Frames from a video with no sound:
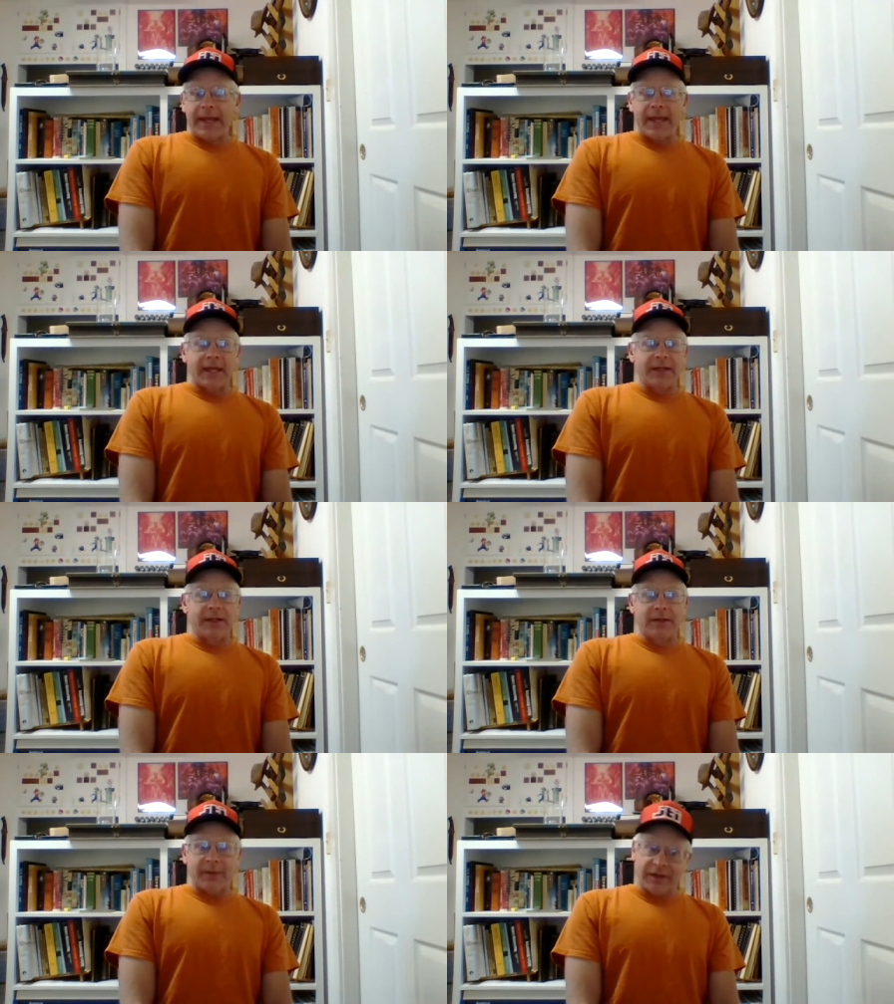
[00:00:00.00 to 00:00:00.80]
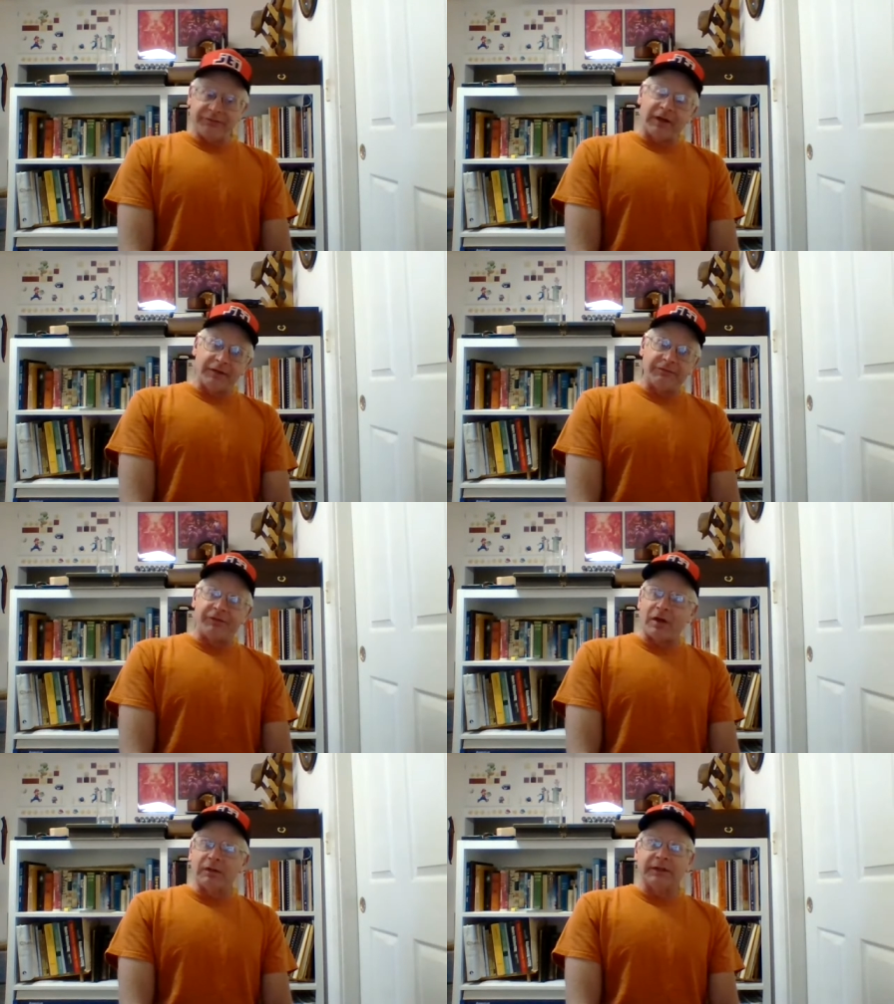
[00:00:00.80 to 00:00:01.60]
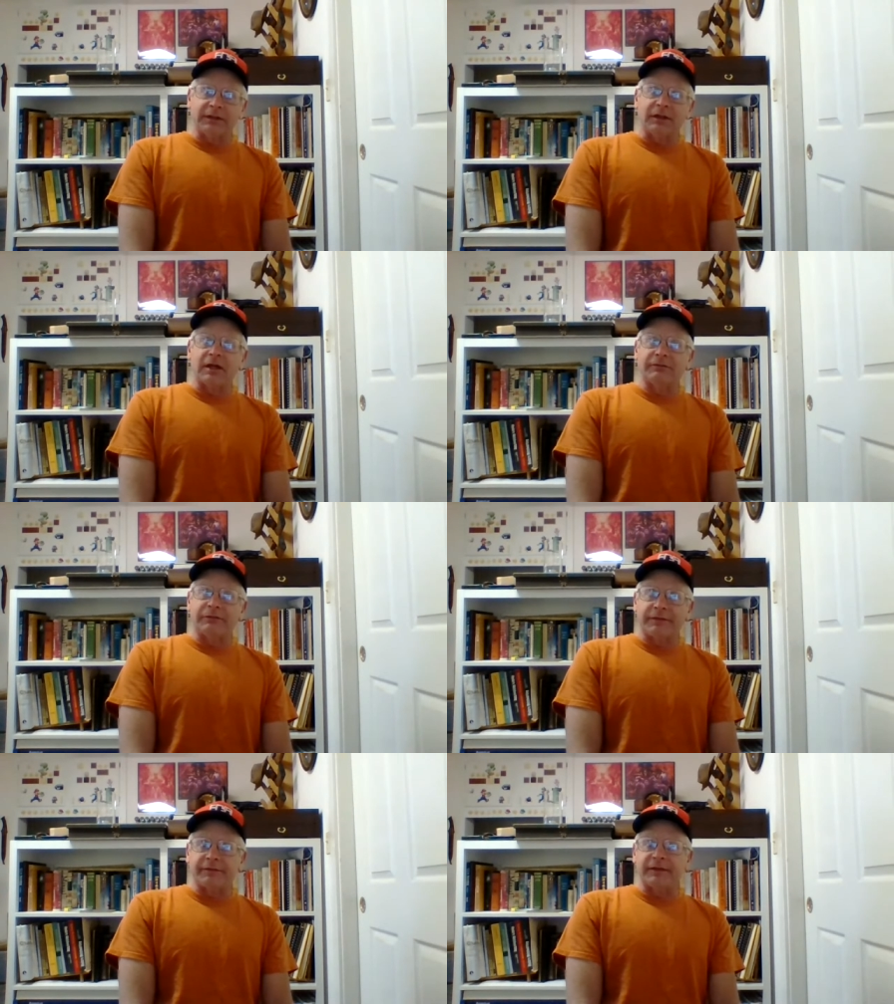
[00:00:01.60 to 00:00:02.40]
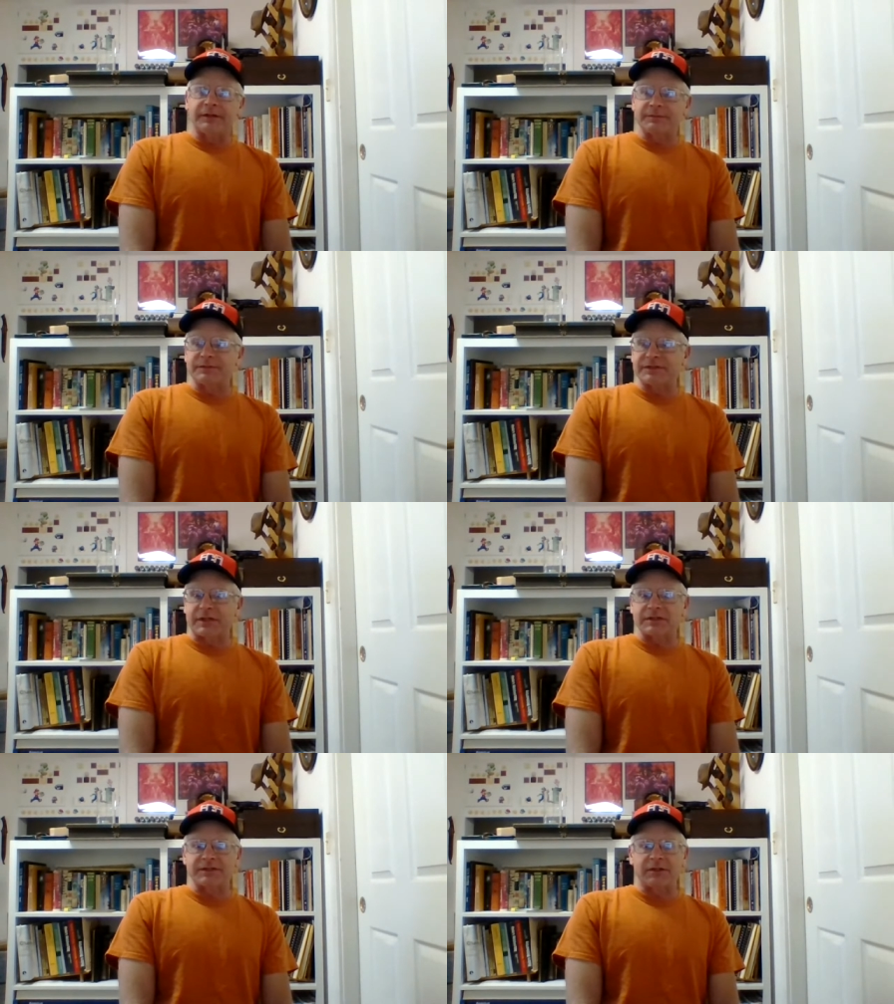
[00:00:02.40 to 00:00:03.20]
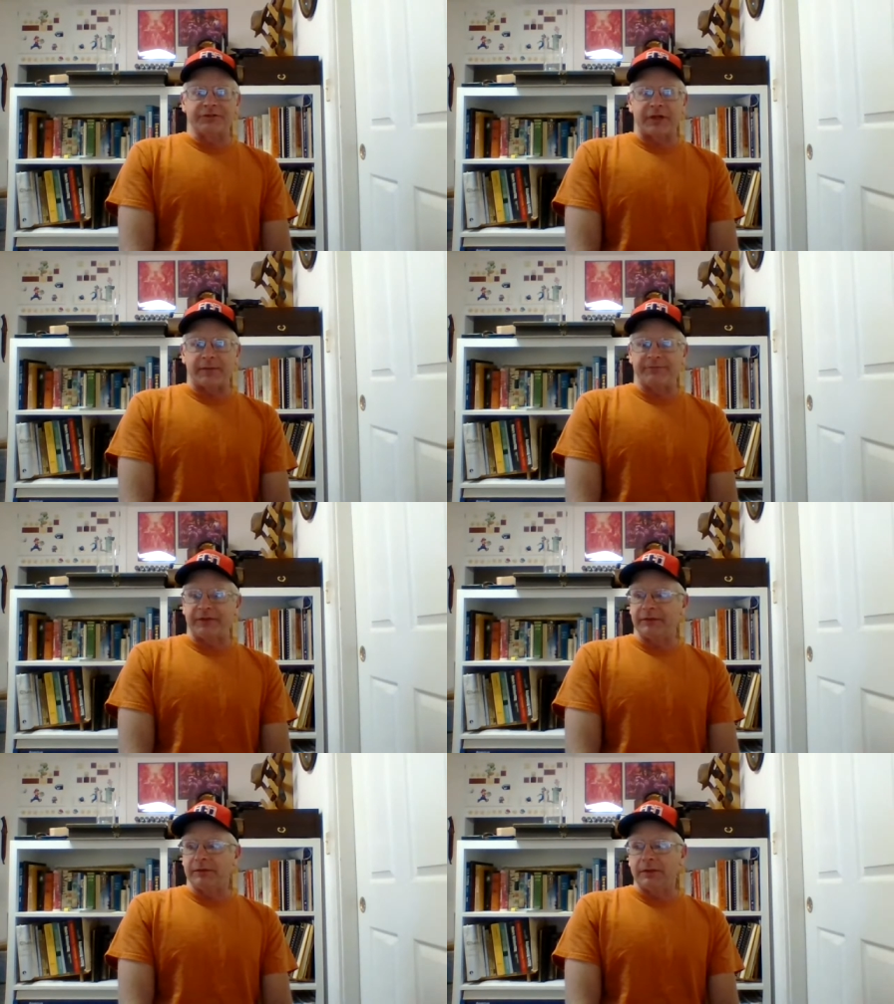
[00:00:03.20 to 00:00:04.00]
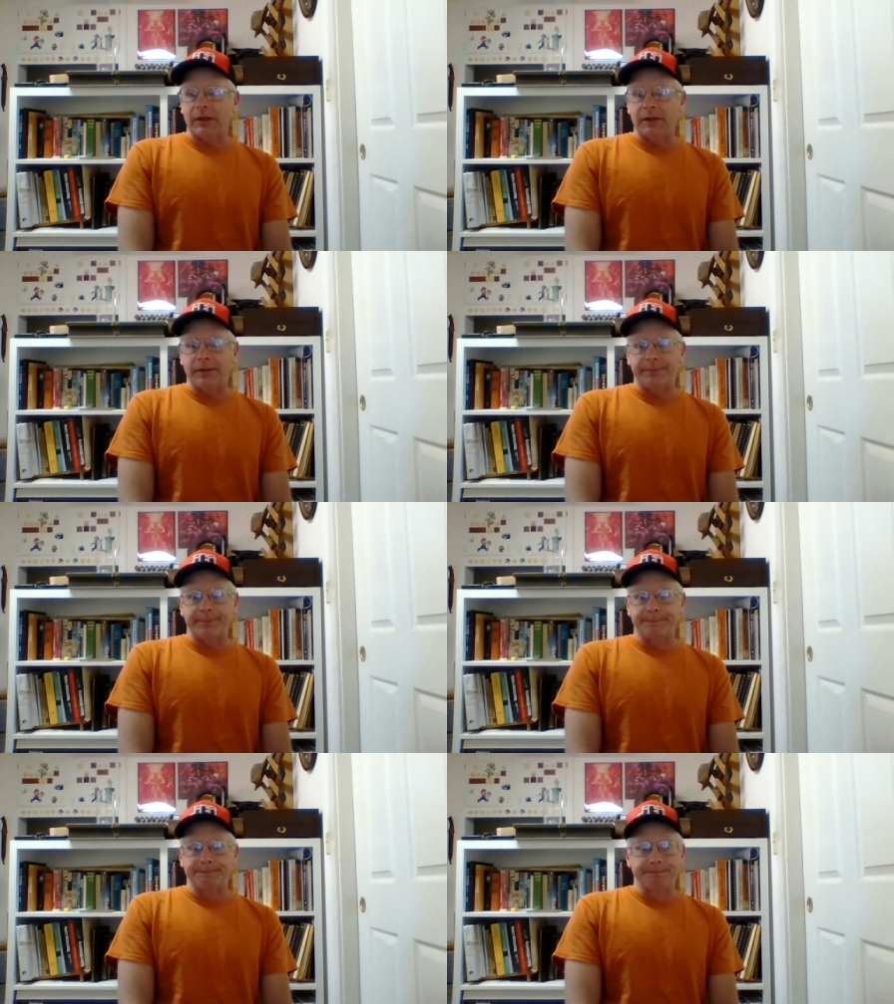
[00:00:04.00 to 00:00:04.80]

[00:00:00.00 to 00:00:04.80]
and uh, I've, I've fallen in love with the Ceracell top feeder. Um,